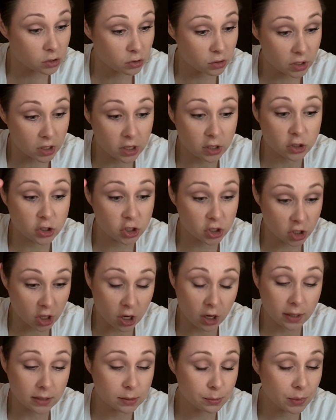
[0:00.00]
So they are just
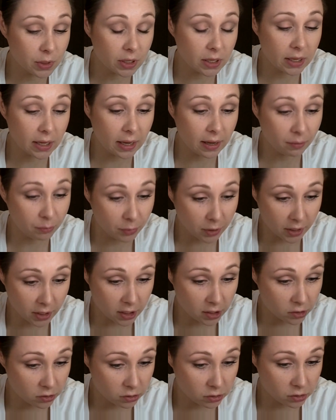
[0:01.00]
cosmetic
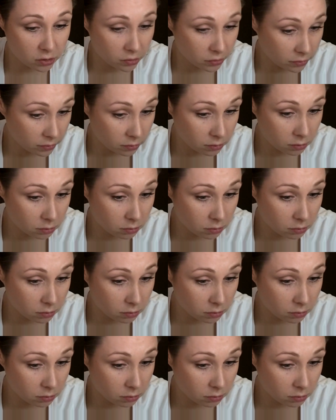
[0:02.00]
applicators.